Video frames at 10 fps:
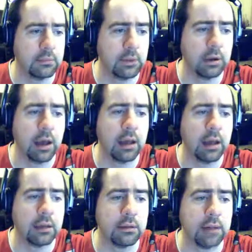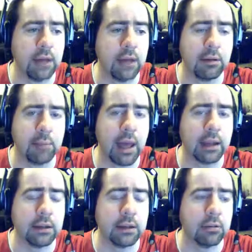your eyes staring
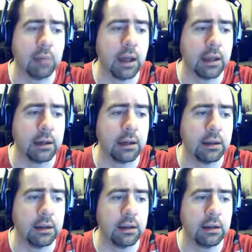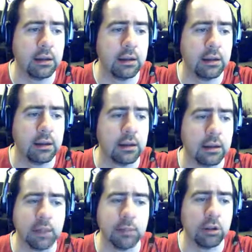back into mine.
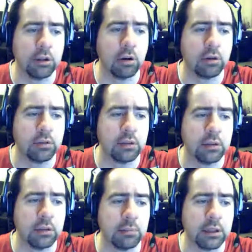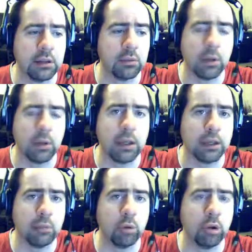Let me not be this way
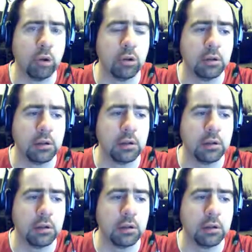any more.